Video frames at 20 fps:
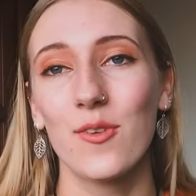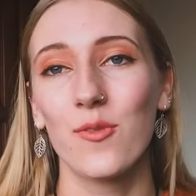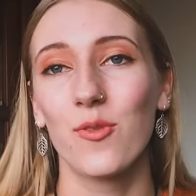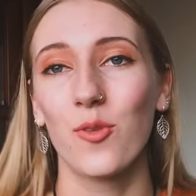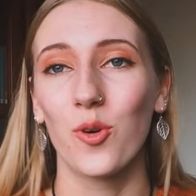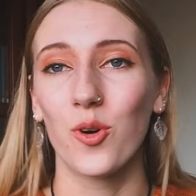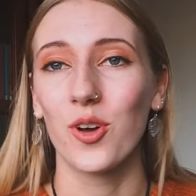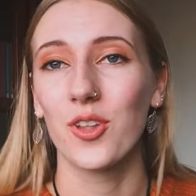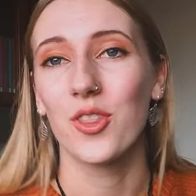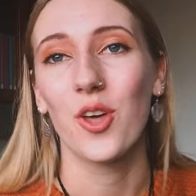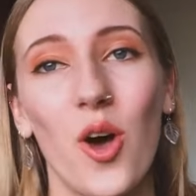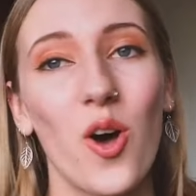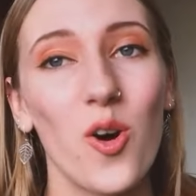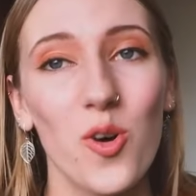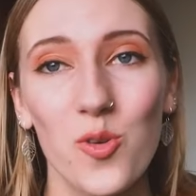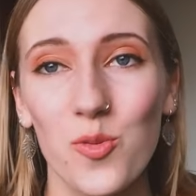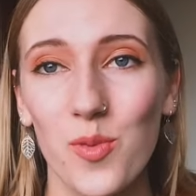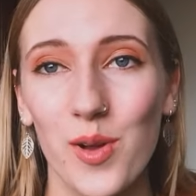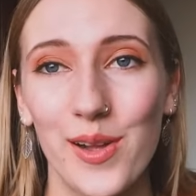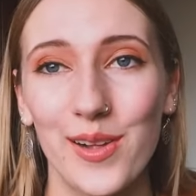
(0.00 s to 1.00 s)
for the
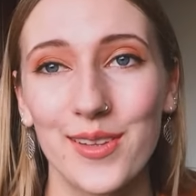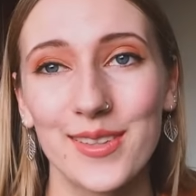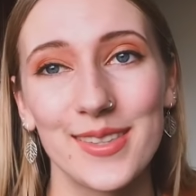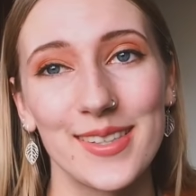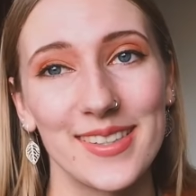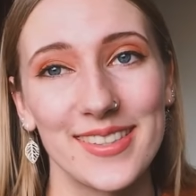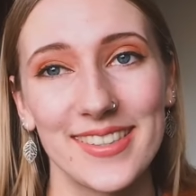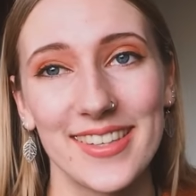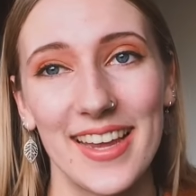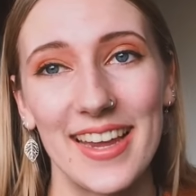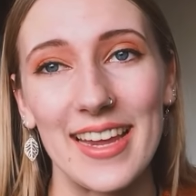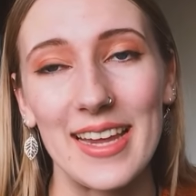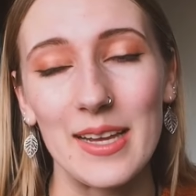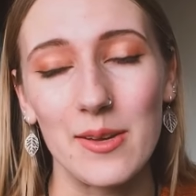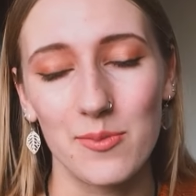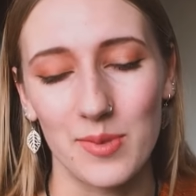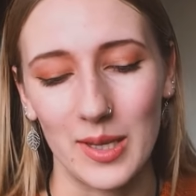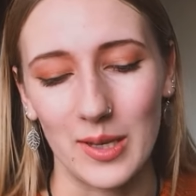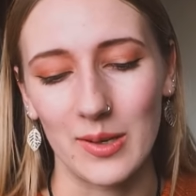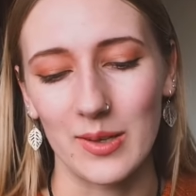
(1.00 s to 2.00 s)
whole world to
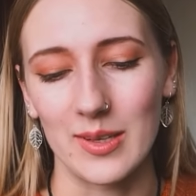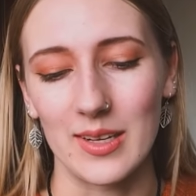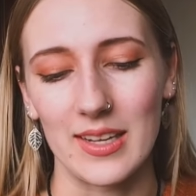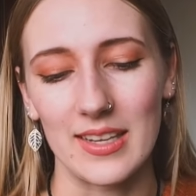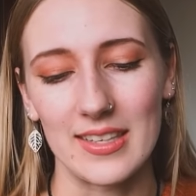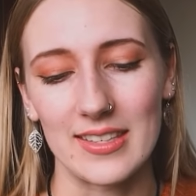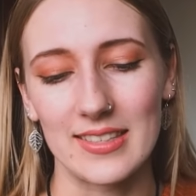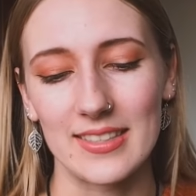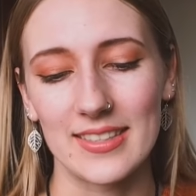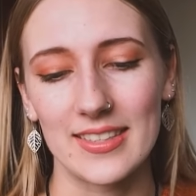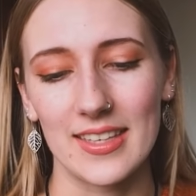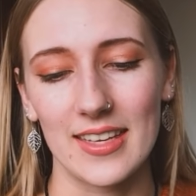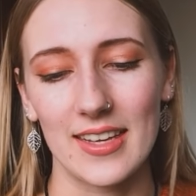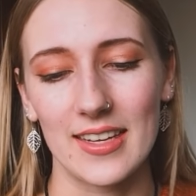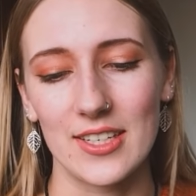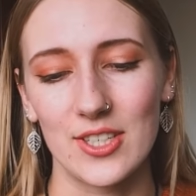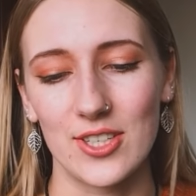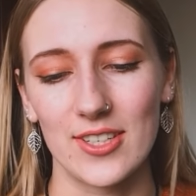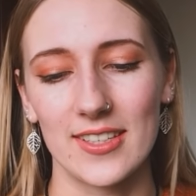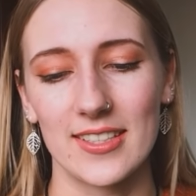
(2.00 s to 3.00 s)
see because
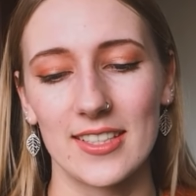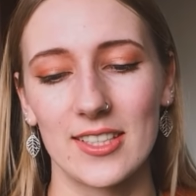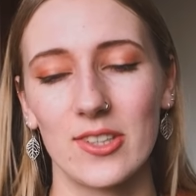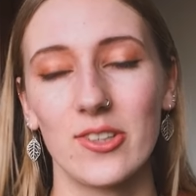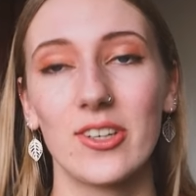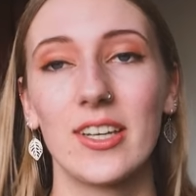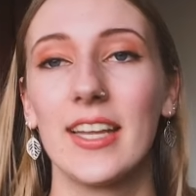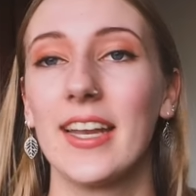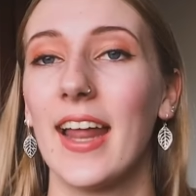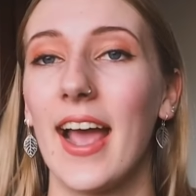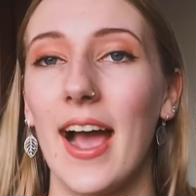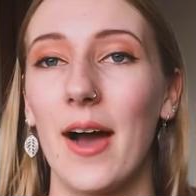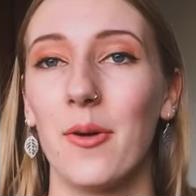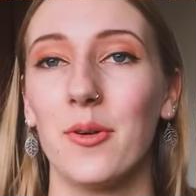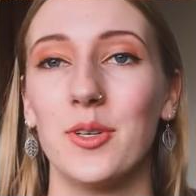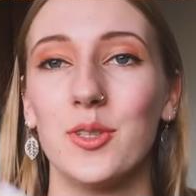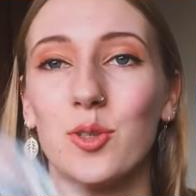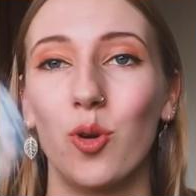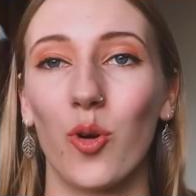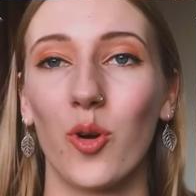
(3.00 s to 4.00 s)
just look at
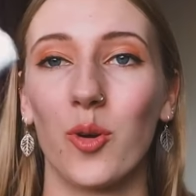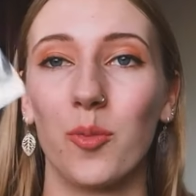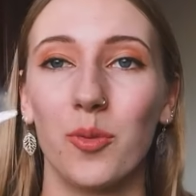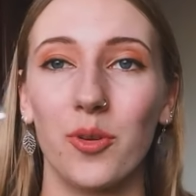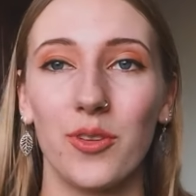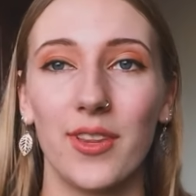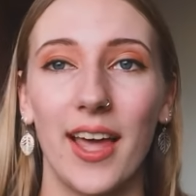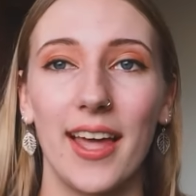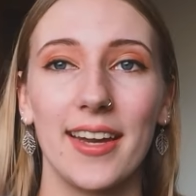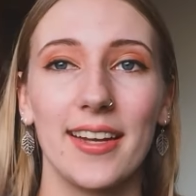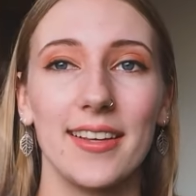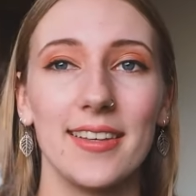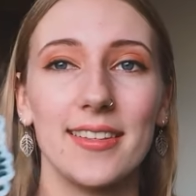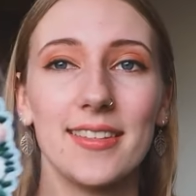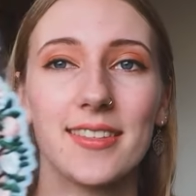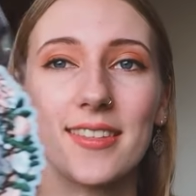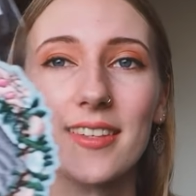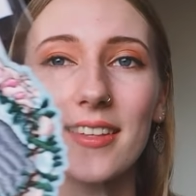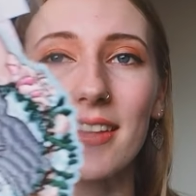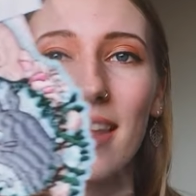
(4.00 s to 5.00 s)
how adorable that is.